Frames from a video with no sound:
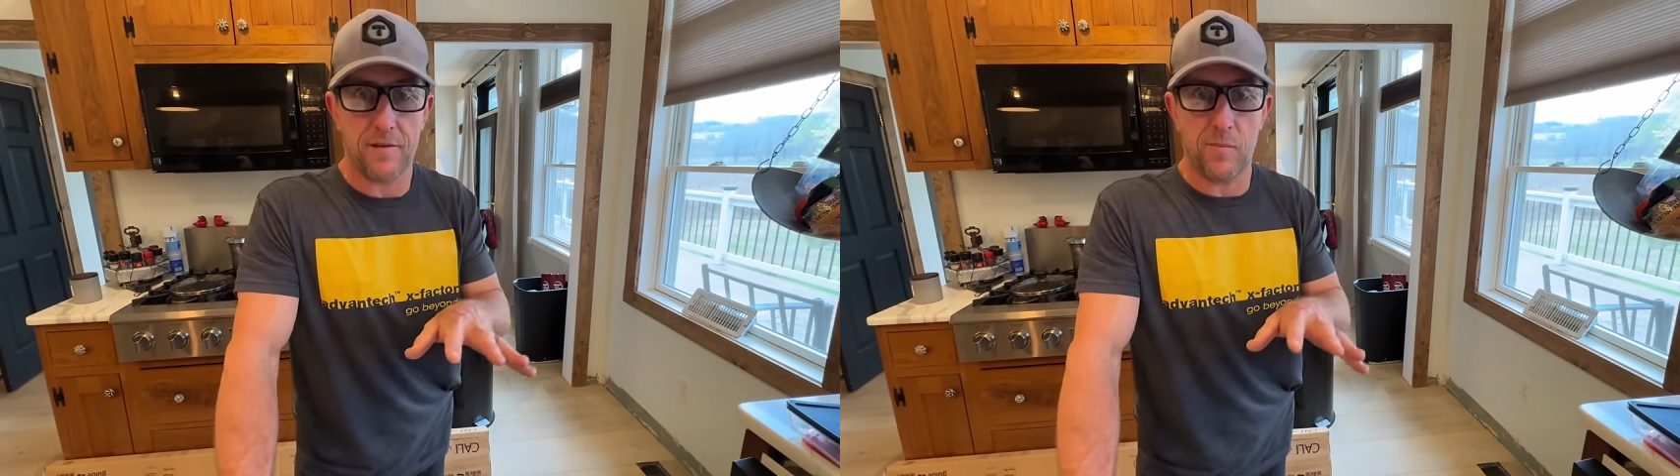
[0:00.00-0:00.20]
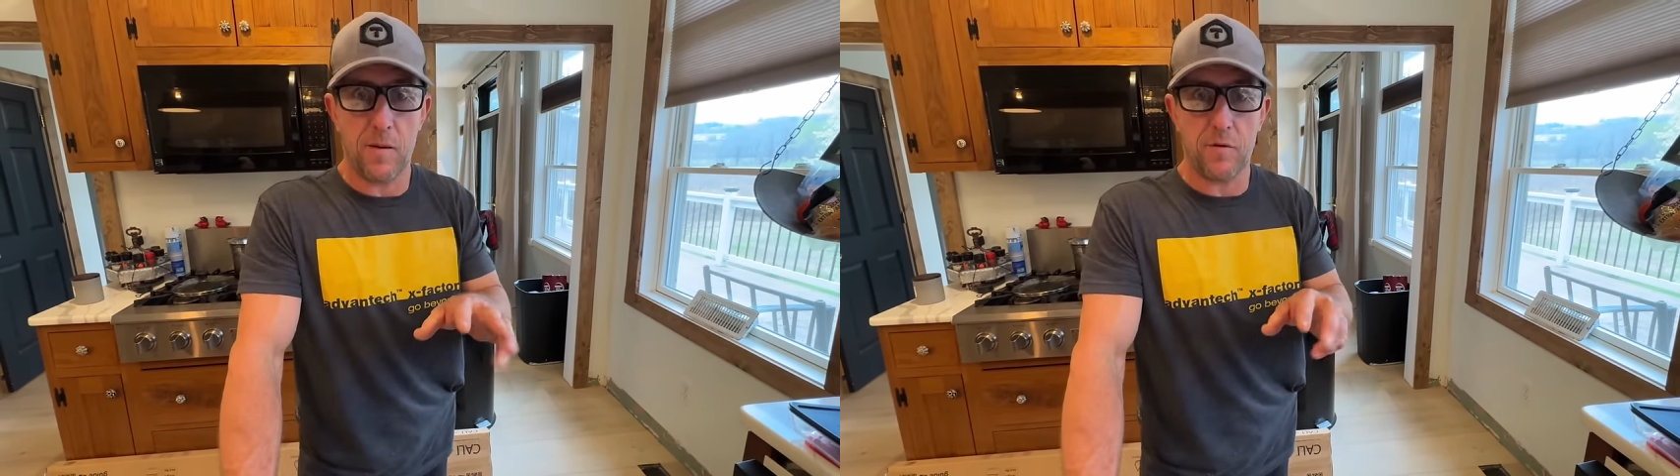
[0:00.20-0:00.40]

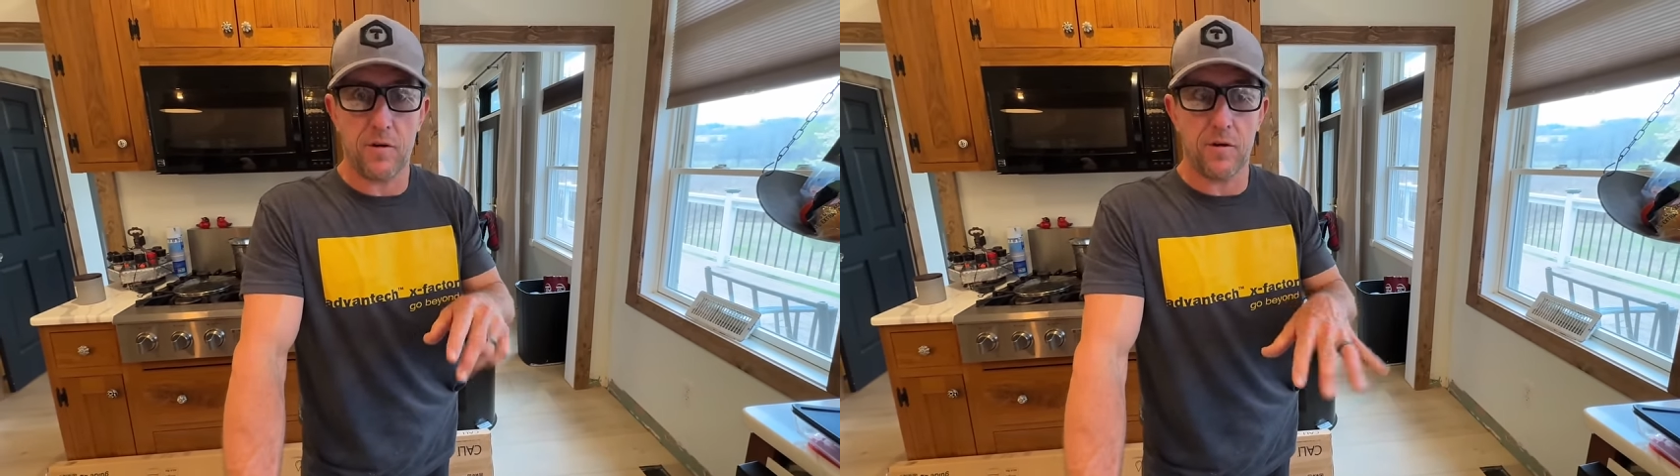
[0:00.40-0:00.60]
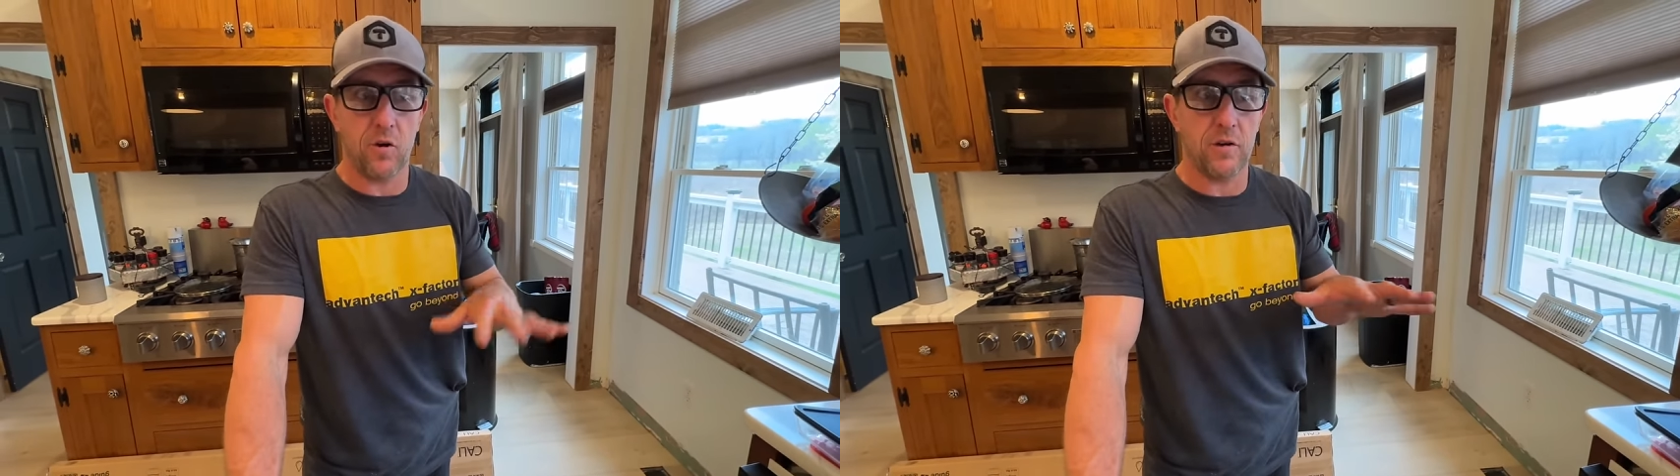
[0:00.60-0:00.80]
I
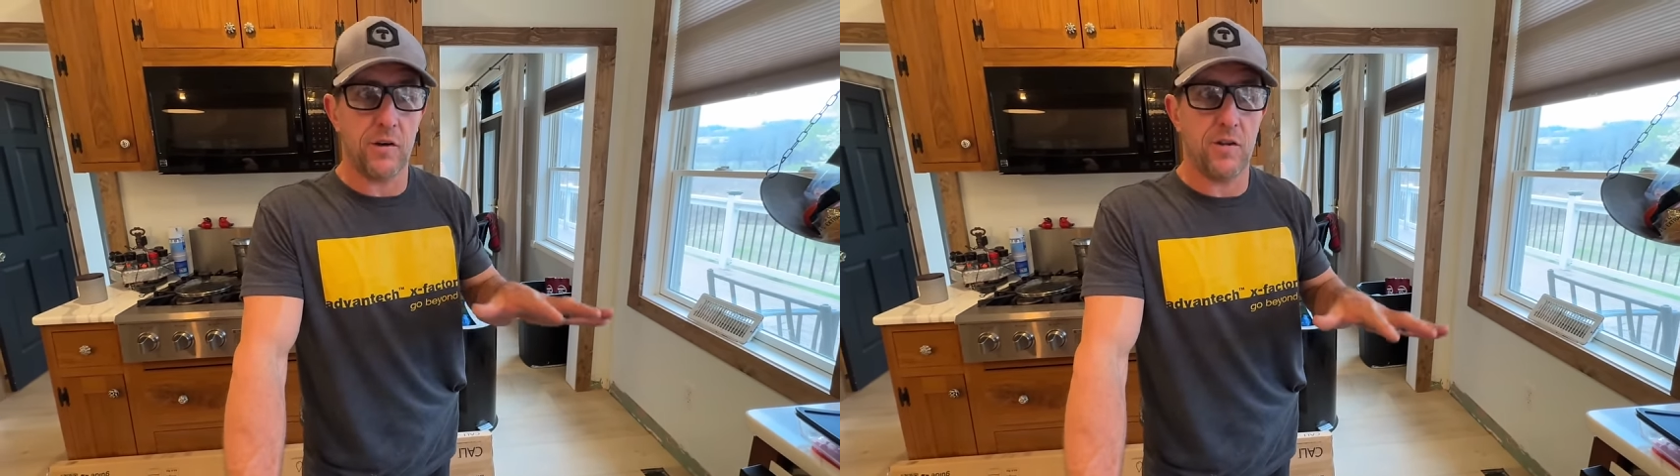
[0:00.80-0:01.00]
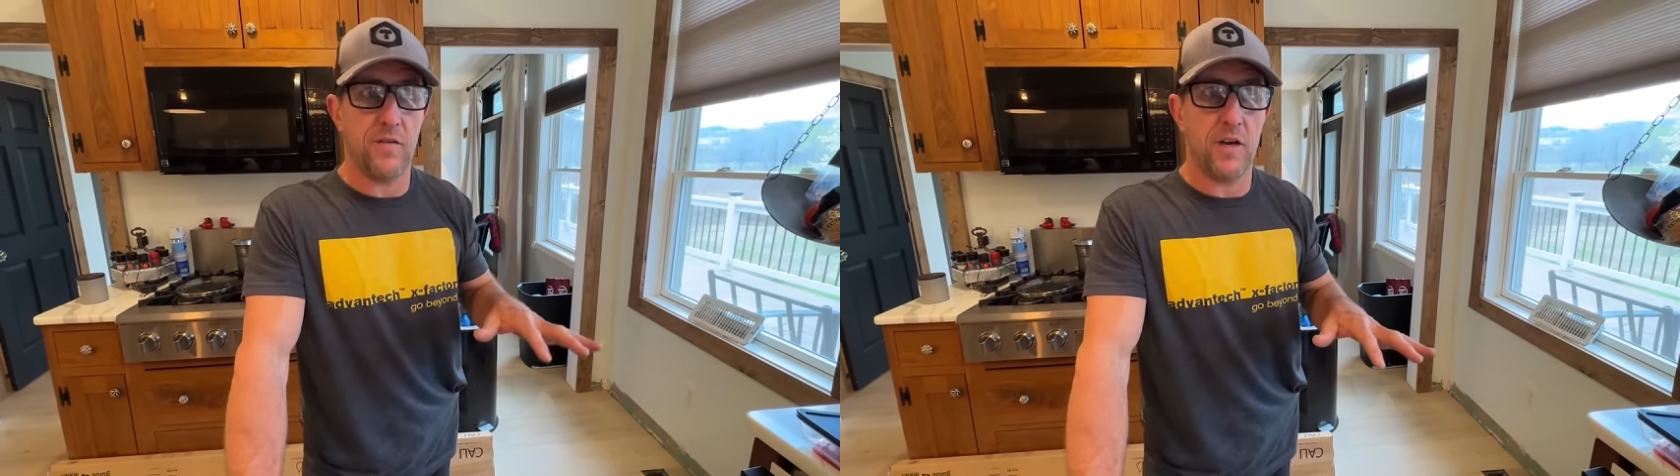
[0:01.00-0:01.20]
remember earlier
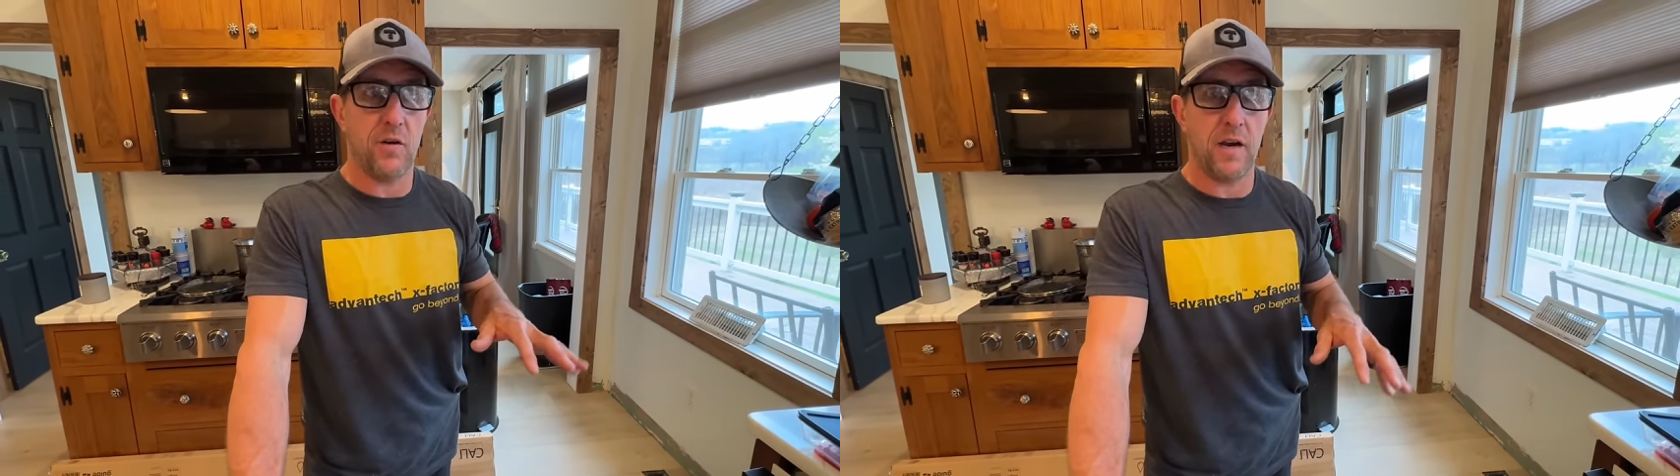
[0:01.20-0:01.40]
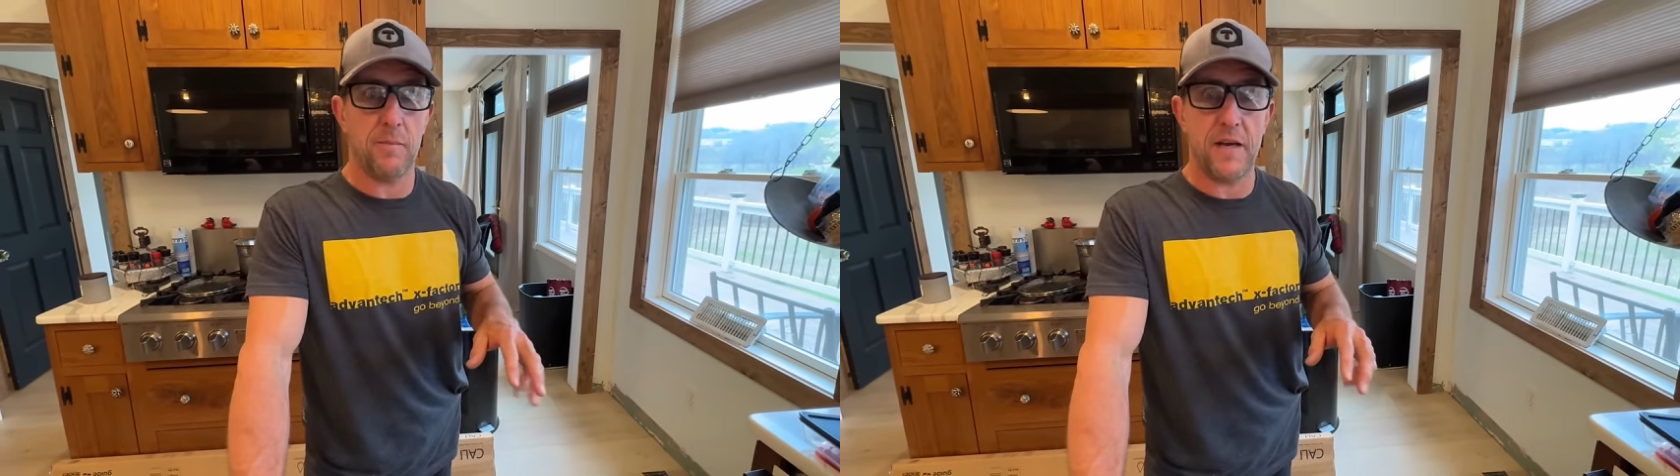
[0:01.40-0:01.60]
in the video I had